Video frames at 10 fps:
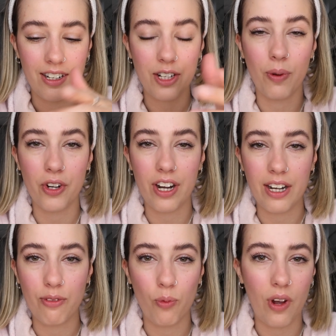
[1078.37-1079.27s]
You're
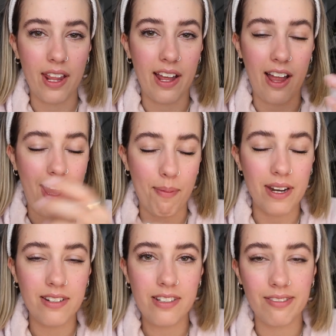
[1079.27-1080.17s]
wondering what the hell
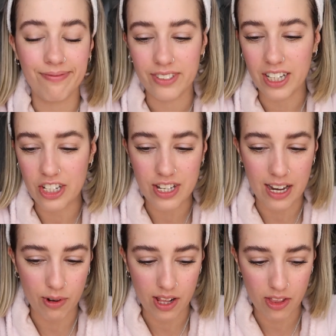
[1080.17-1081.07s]
happened. I just
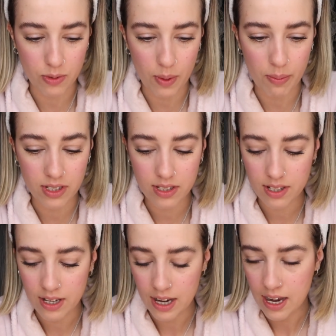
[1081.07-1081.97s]
had one of those moments.